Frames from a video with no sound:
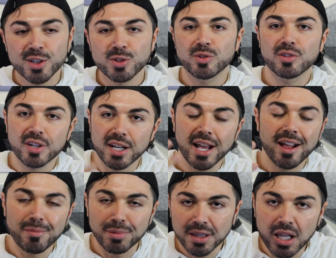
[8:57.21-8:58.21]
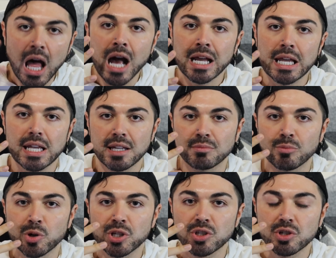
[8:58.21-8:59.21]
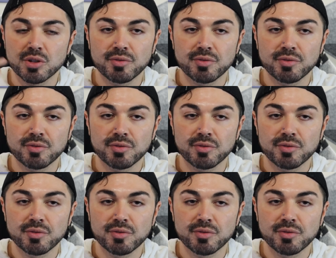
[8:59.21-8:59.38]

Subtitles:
So they're going to help lock in moisture